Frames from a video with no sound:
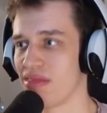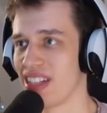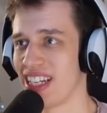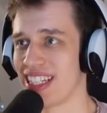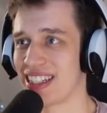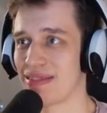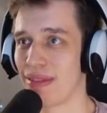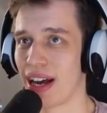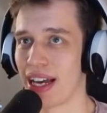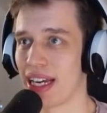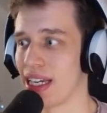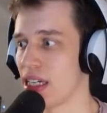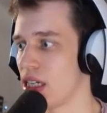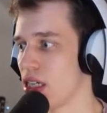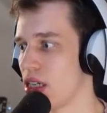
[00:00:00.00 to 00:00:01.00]
It's
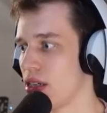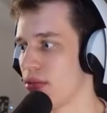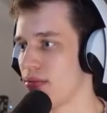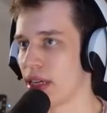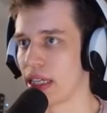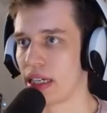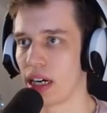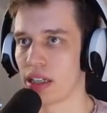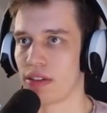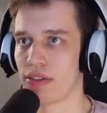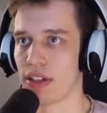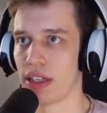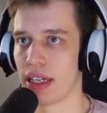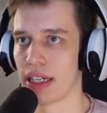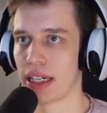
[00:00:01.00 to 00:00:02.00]
my gut
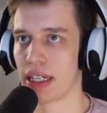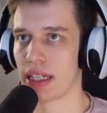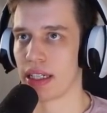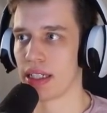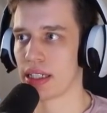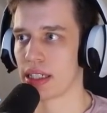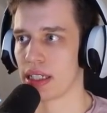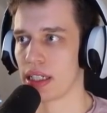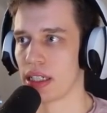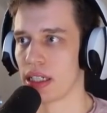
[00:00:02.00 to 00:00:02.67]
feeling, at least.